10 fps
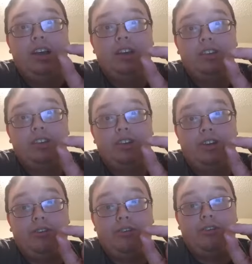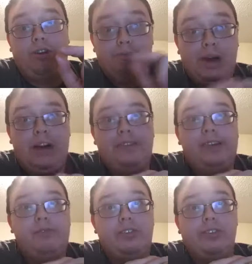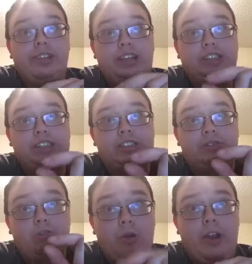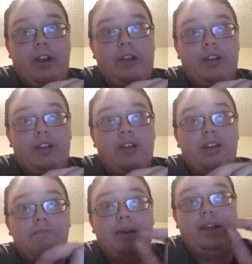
So Obama was not just queer, but